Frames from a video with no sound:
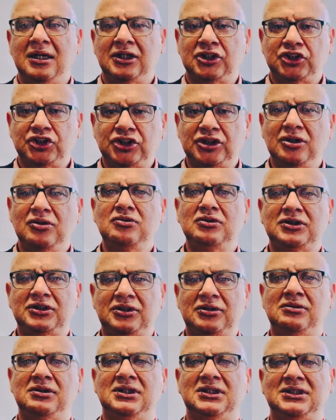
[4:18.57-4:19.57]
show
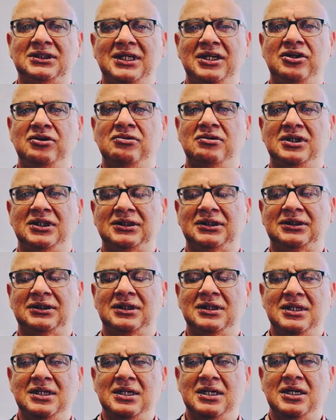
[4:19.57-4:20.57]
students that you're as
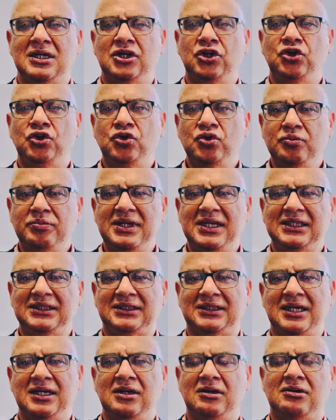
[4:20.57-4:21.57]
human as
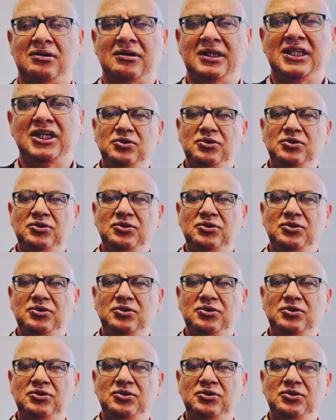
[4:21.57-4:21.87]
they are.